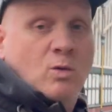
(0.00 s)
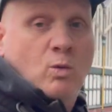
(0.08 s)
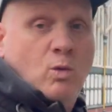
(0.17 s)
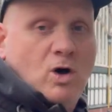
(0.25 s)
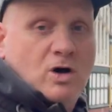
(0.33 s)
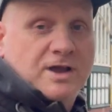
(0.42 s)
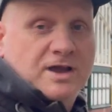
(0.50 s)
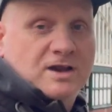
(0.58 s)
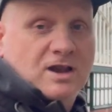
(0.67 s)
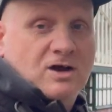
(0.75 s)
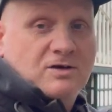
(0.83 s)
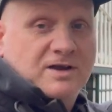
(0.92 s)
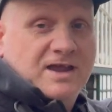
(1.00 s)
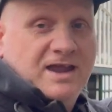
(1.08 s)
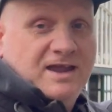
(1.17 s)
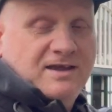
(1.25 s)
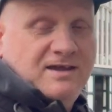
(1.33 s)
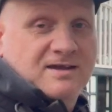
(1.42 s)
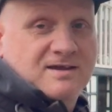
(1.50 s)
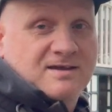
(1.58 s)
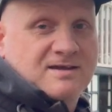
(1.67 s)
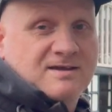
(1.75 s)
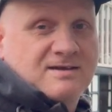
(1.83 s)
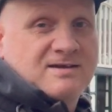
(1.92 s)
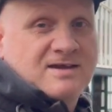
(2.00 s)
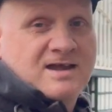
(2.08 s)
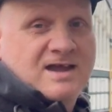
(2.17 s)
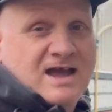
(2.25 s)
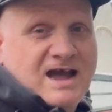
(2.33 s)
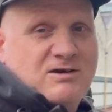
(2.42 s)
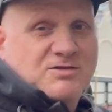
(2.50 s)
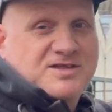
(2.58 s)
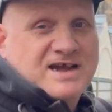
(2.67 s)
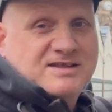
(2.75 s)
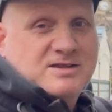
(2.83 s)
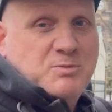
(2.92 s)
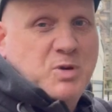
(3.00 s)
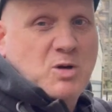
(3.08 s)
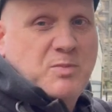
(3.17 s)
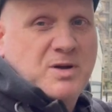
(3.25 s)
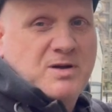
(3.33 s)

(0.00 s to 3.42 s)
walking along here outside the pub.